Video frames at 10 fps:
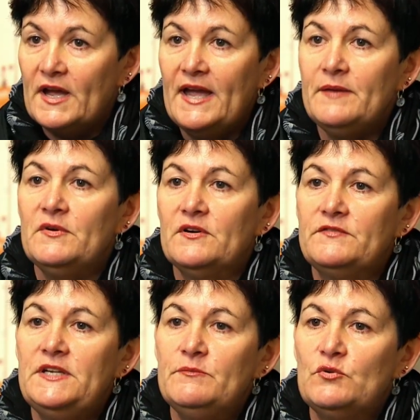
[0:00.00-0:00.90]
game
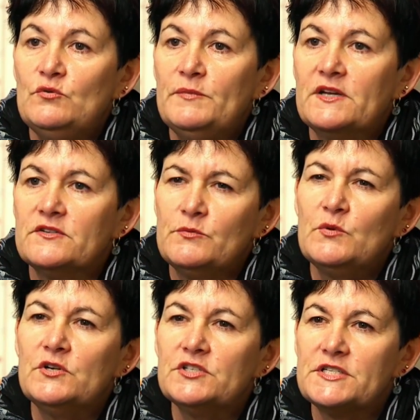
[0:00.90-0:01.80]
of netball because we
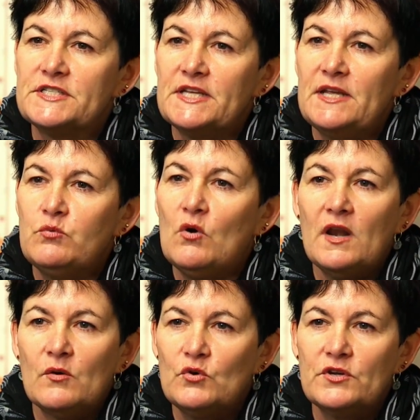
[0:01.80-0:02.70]
want to see,
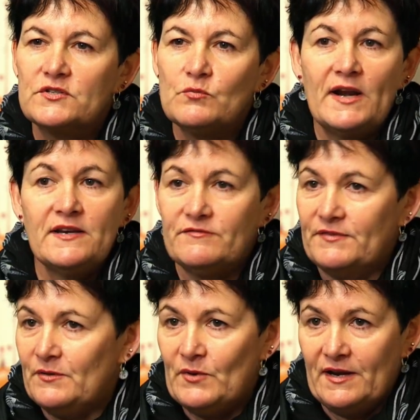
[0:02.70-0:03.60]
while it works
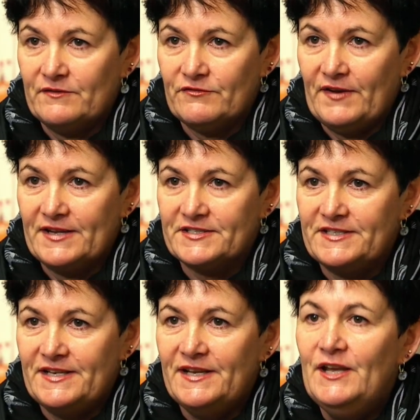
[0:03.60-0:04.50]
wonderfully well in
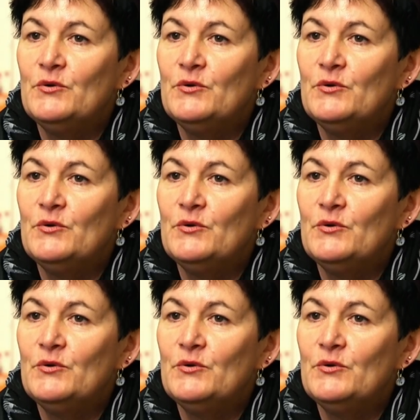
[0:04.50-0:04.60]
fast-net,